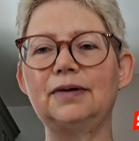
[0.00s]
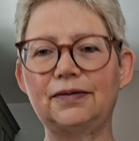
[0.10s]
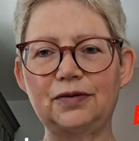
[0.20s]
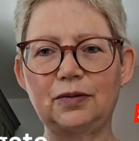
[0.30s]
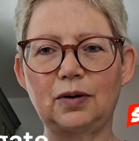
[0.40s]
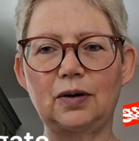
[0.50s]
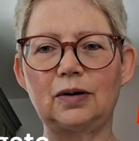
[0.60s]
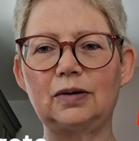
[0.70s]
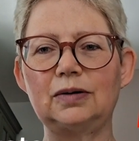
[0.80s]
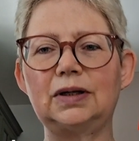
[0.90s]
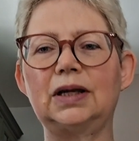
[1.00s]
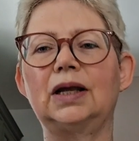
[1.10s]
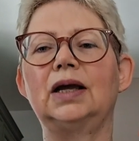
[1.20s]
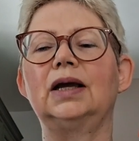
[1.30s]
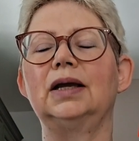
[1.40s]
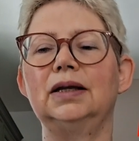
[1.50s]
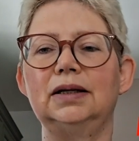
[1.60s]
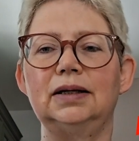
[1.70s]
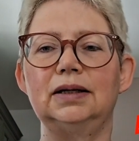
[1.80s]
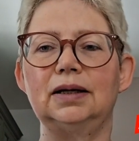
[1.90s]
everyone!
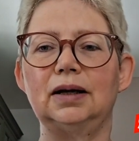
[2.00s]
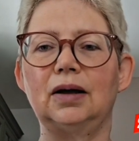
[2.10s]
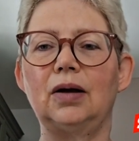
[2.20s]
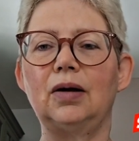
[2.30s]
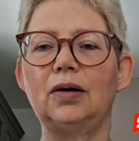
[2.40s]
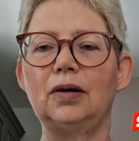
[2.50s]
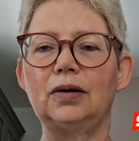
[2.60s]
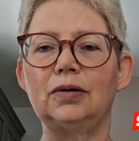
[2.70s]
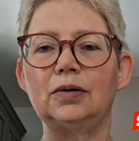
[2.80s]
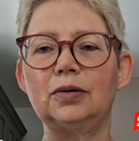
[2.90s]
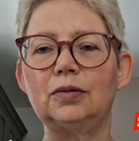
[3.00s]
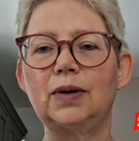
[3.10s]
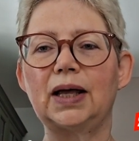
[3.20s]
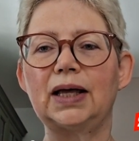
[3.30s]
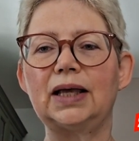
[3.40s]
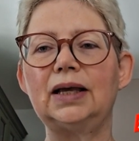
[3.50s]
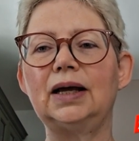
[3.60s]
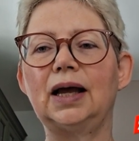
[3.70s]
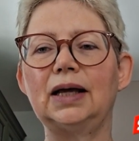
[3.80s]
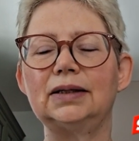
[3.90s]
Our hallway
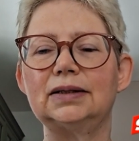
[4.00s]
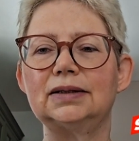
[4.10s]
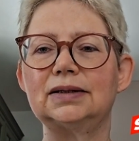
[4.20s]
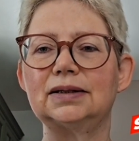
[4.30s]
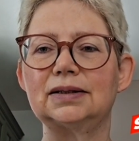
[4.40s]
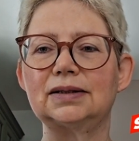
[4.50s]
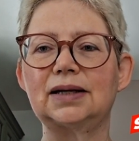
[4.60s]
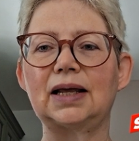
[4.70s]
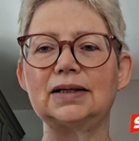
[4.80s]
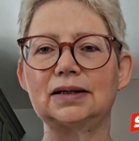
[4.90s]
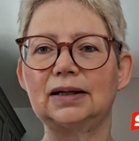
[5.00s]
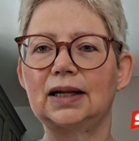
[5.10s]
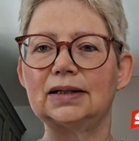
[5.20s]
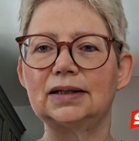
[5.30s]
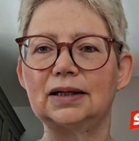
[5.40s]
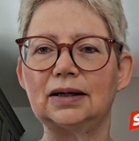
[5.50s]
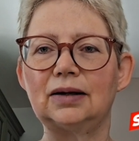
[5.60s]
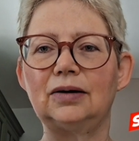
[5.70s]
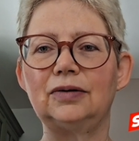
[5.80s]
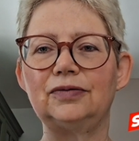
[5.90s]
and stairs and landing
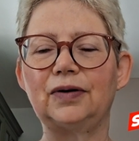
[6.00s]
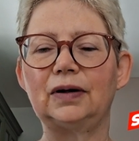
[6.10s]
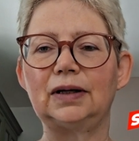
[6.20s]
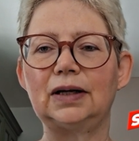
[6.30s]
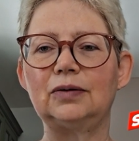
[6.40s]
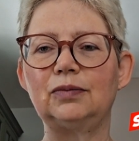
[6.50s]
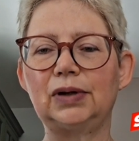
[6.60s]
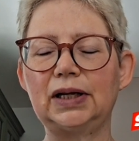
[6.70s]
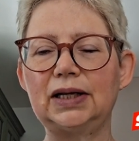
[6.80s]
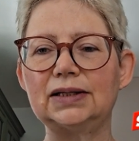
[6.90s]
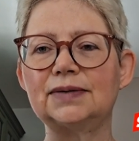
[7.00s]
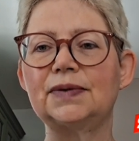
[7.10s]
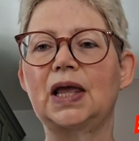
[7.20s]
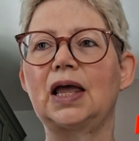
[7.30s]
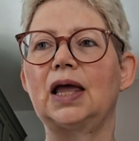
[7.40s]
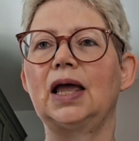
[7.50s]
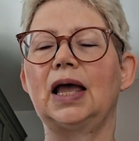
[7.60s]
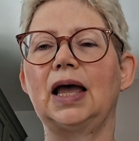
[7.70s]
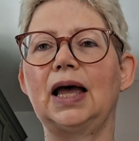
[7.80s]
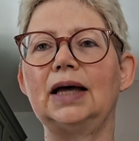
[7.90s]
are finally complete,
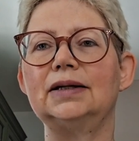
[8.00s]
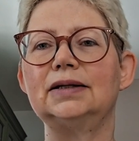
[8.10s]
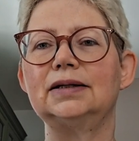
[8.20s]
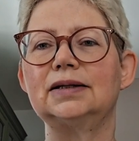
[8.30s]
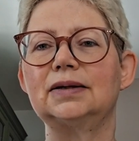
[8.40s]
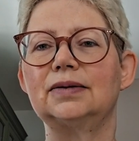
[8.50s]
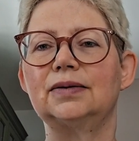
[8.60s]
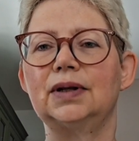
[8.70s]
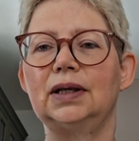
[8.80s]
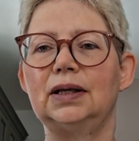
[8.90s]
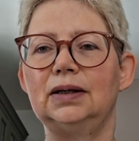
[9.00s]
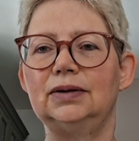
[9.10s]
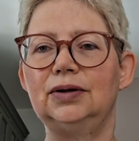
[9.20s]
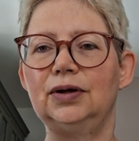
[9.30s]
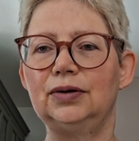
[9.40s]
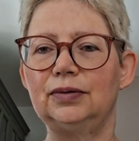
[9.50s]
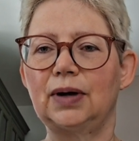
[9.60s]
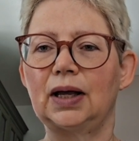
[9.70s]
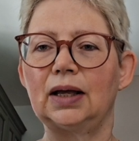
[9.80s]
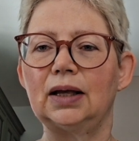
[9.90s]
and the new
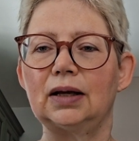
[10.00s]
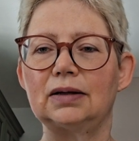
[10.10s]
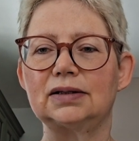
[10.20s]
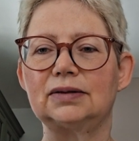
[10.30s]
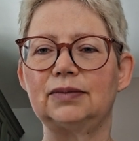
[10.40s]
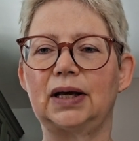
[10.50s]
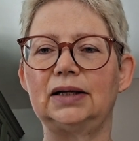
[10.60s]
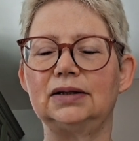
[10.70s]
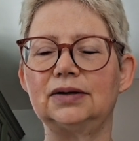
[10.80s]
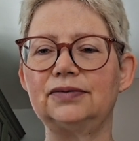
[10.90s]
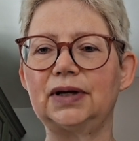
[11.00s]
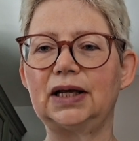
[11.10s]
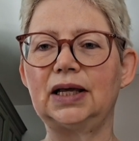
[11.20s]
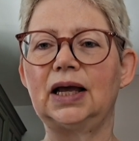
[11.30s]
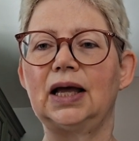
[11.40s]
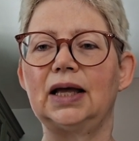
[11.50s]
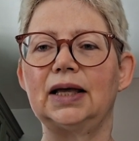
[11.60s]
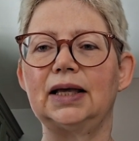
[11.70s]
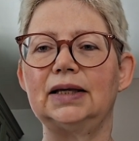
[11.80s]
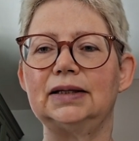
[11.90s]
custom made dory
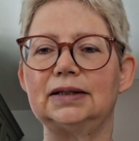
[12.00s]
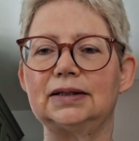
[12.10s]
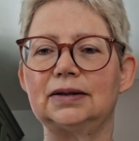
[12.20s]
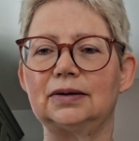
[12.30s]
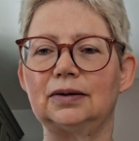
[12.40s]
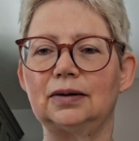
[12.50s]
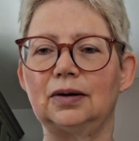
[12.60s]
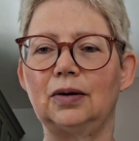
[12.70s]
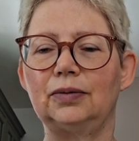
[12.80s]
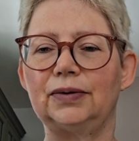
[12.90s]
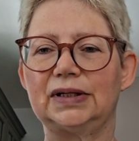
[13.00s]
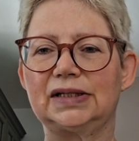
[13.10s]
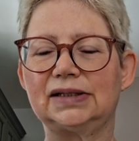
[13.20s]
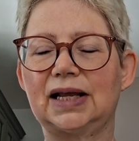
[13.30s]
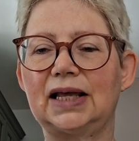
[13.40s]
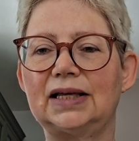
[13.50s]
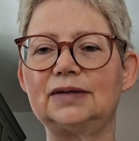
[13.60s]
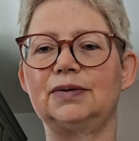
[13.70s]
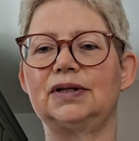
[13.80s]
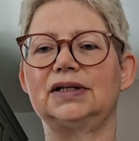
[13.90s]
is on the
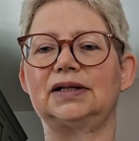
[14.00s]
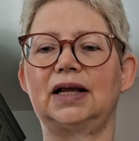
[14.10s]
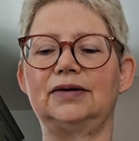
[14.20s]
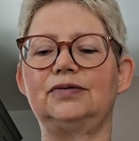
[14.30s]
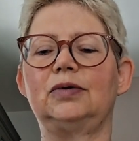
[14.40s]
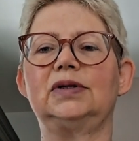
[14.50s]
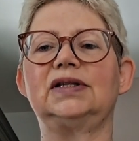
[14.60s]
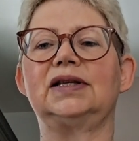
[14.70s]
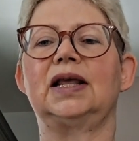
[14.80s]
stairs with the stair rods.